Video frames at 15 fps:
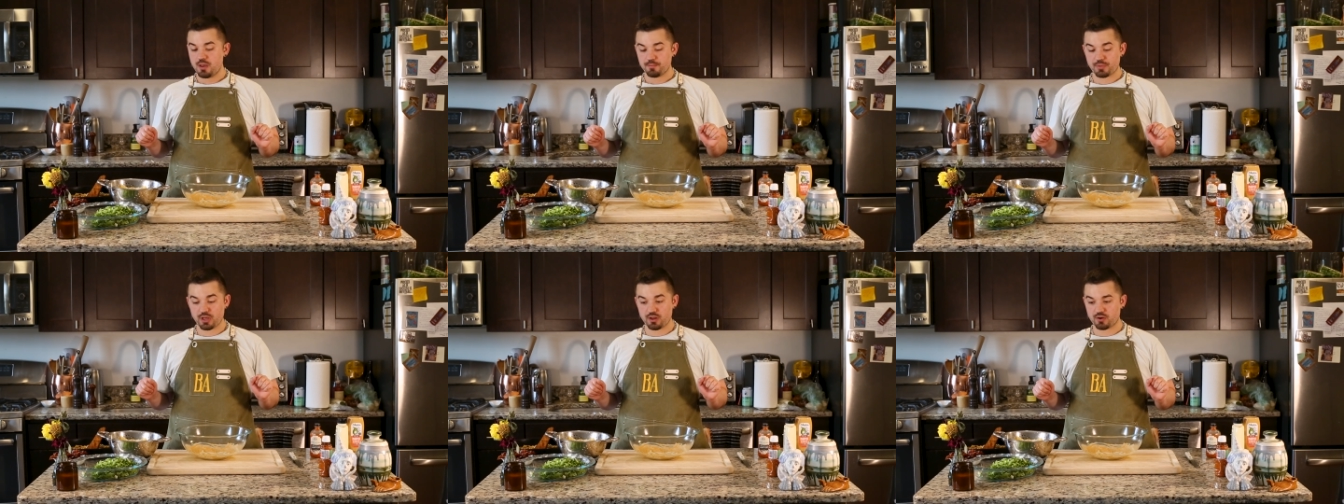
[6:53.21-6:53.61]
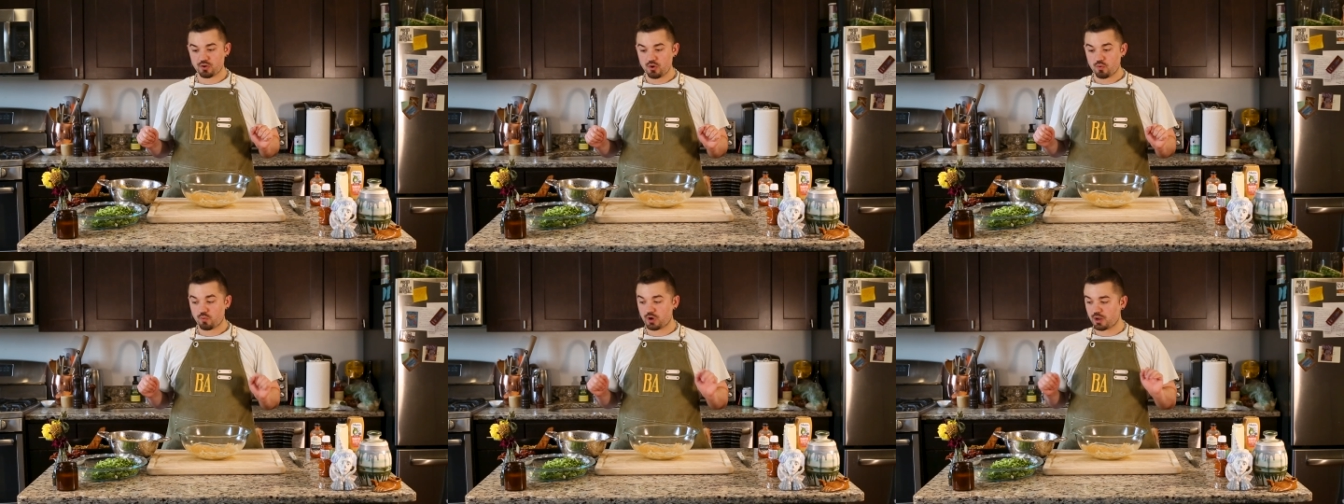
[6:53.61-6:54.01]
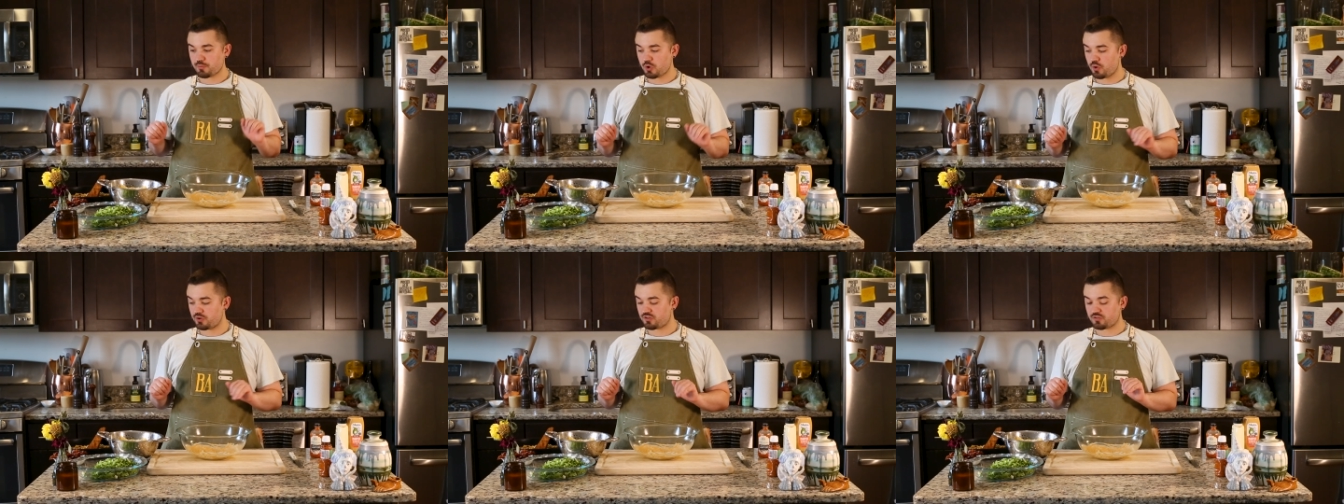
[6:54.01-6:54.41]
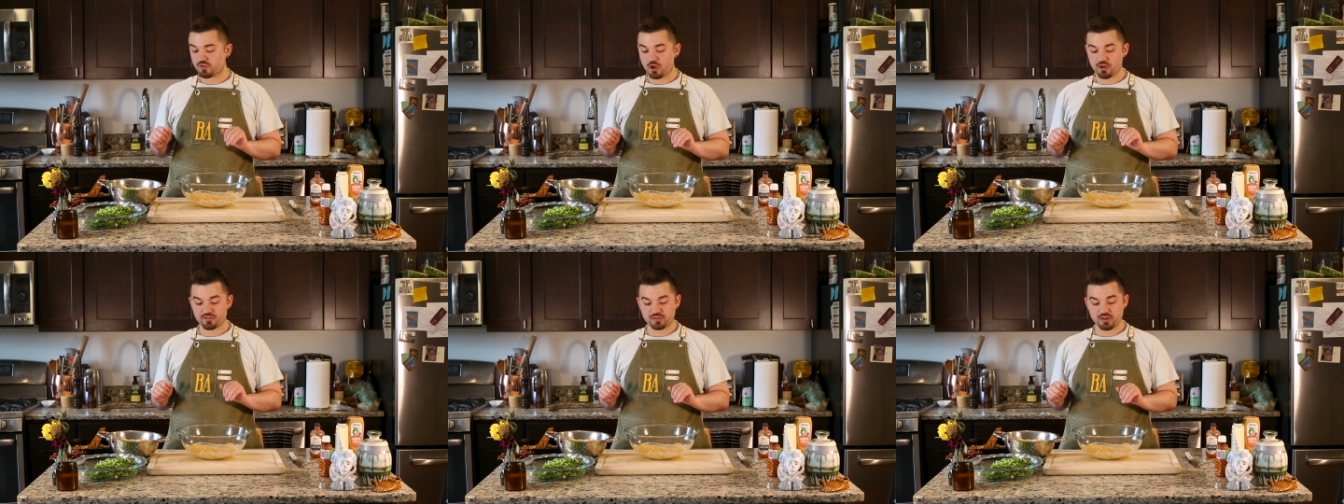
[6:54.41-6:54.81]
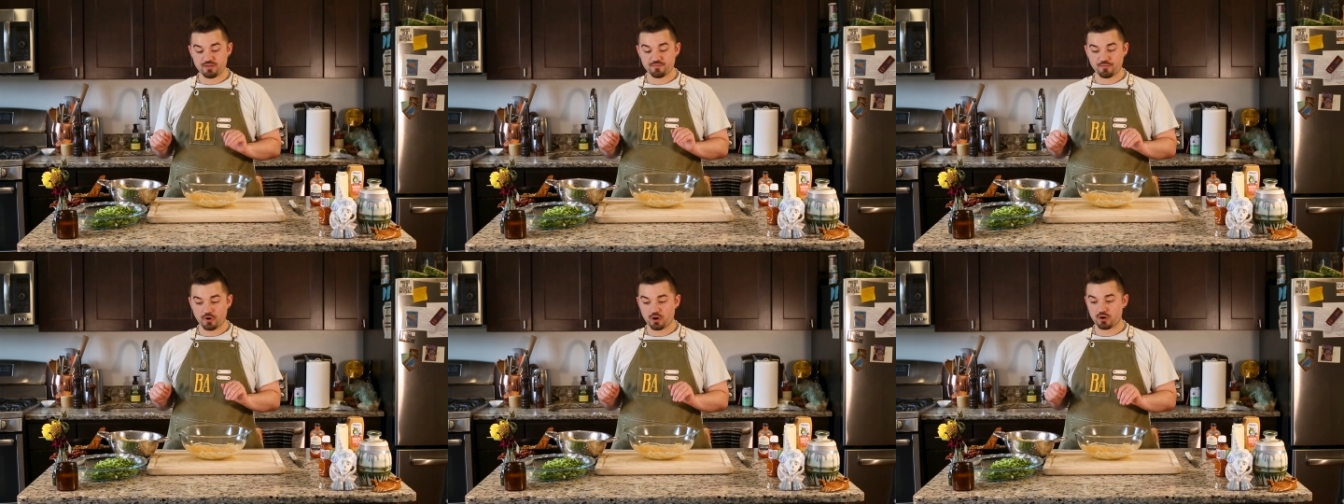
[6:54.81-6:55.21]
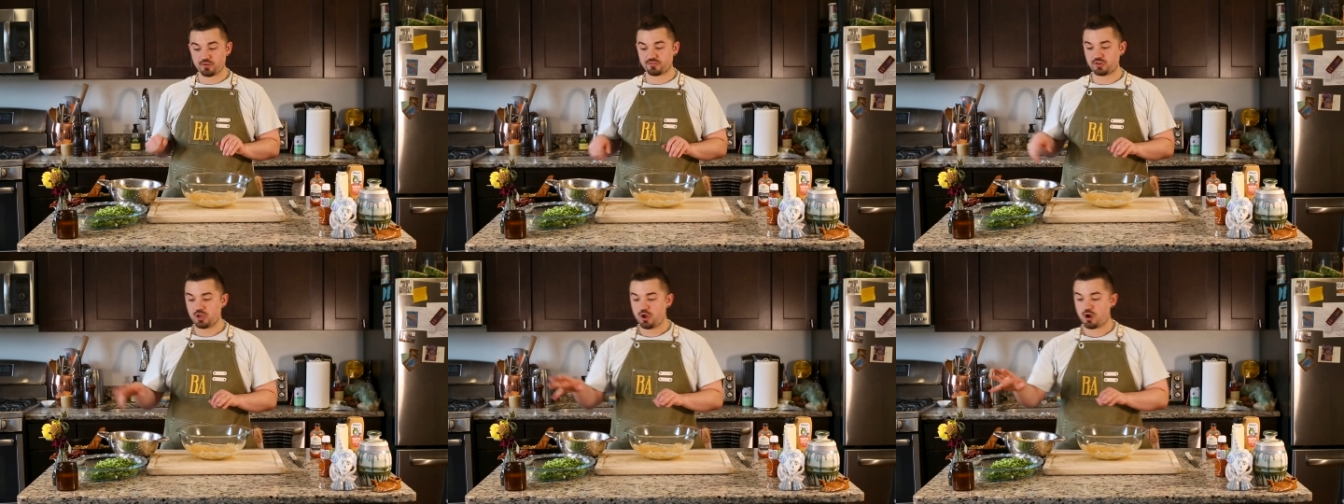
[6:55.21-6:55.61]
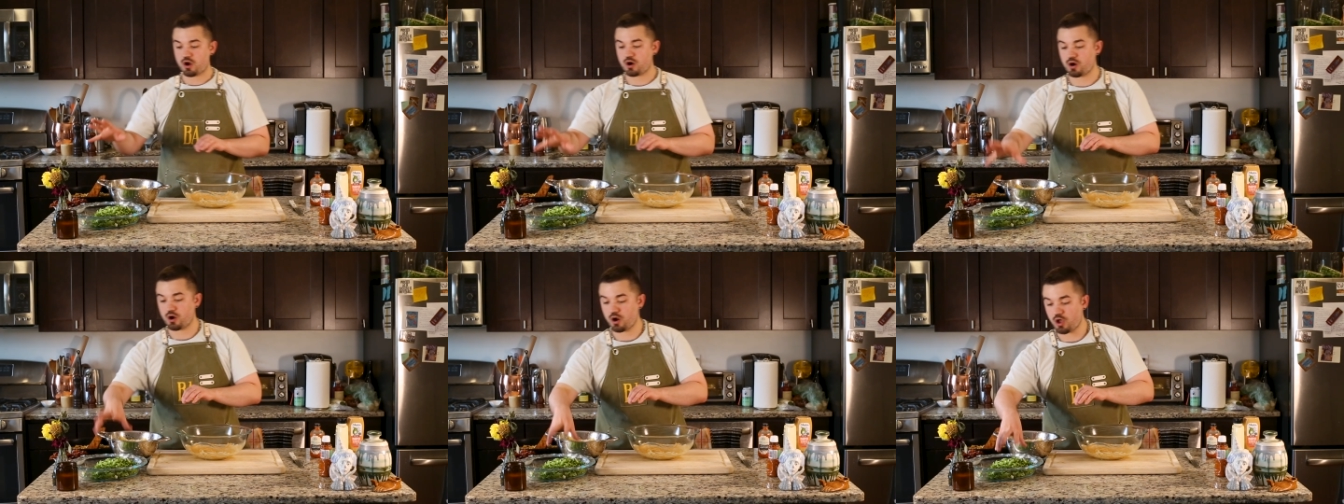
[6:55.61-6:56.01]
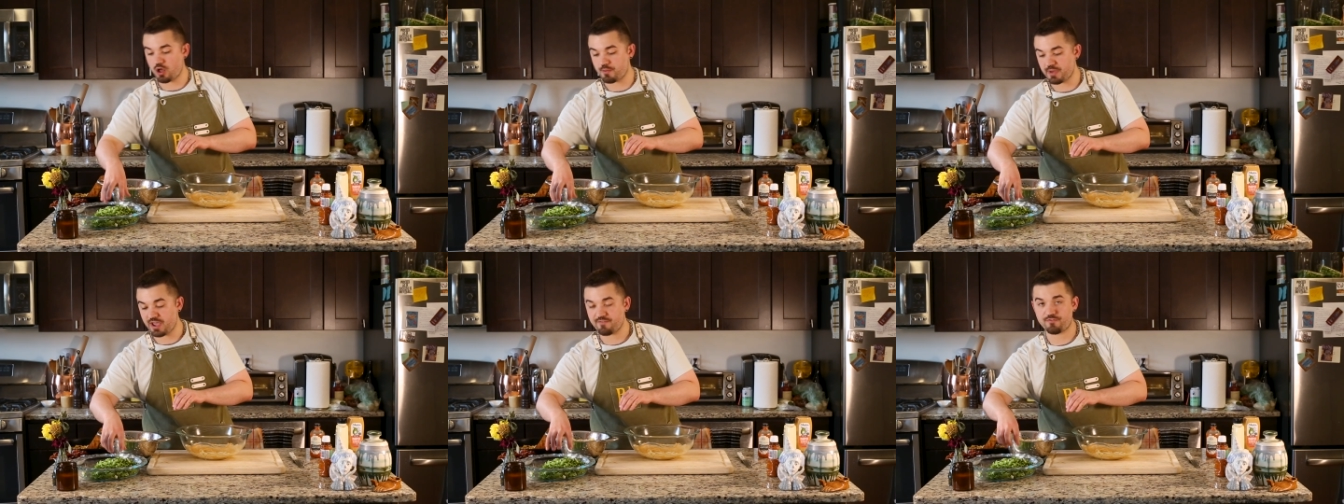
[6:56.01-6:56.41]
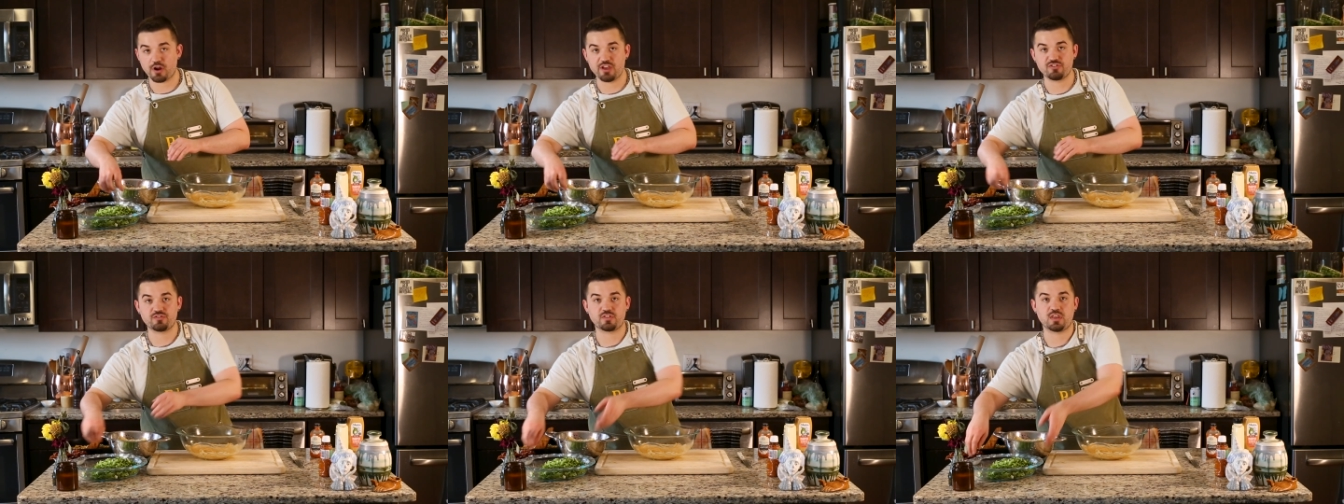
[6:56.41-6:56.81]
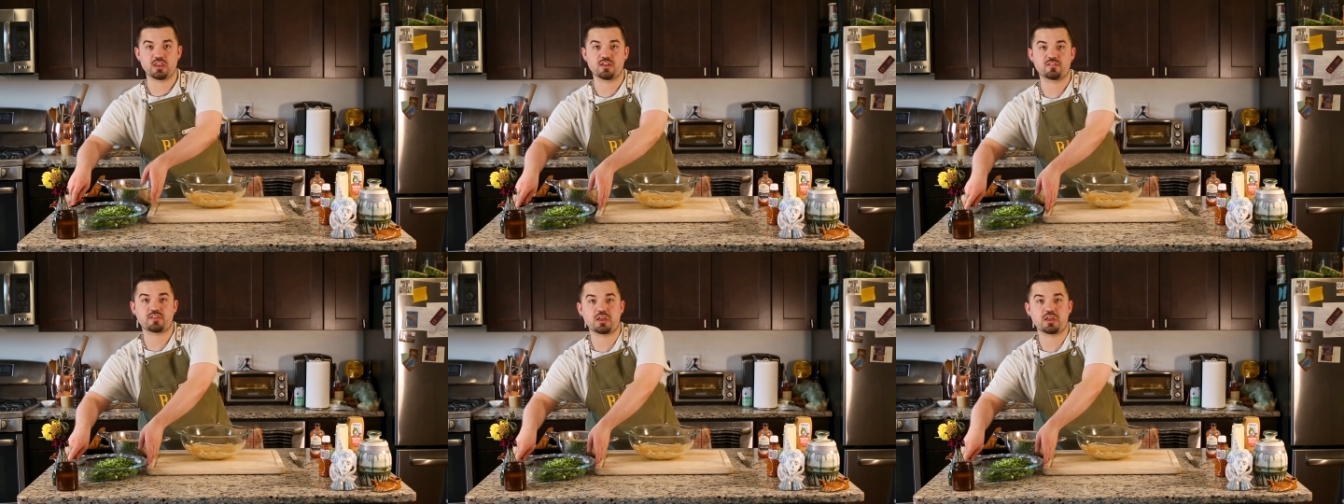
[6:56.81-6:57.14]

But what I'm going to toss in first are all my fresh things.